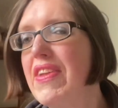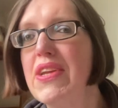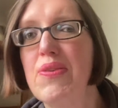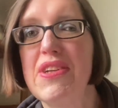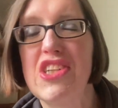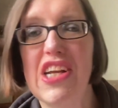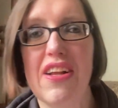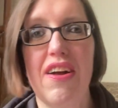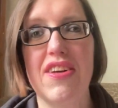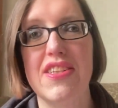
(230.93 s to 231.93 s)
I've got a gin
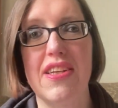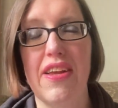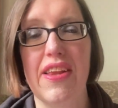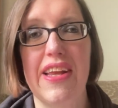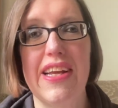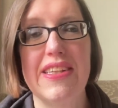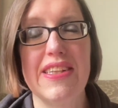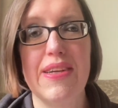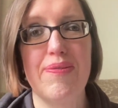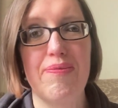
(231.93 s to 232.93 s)
glass and other thing,
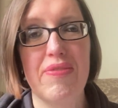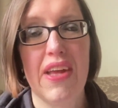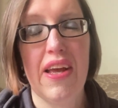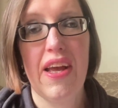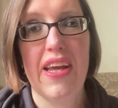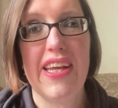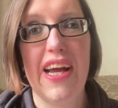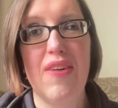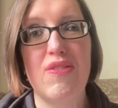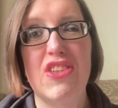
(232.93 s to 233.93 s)
so yeah,
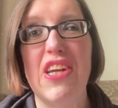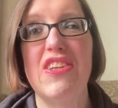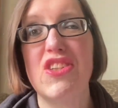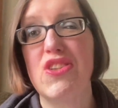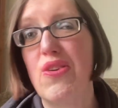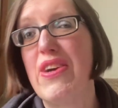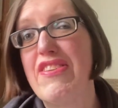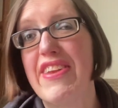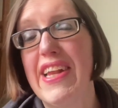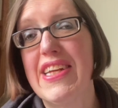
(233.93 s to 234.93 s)
I'm gin sorted
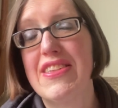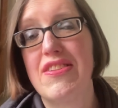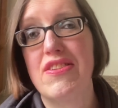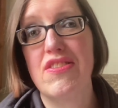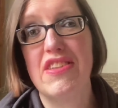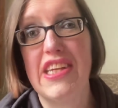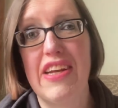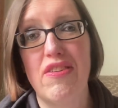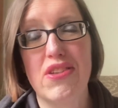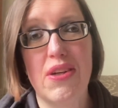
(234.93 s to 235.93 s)
for the next year
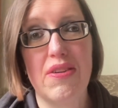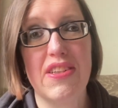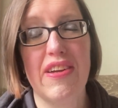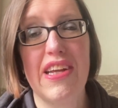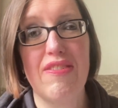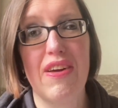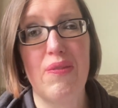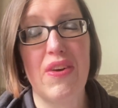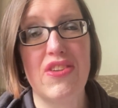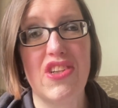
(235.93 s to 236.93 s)
or two because I only have like
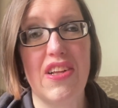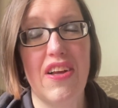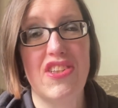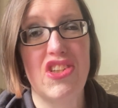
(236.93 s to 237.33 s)
one glass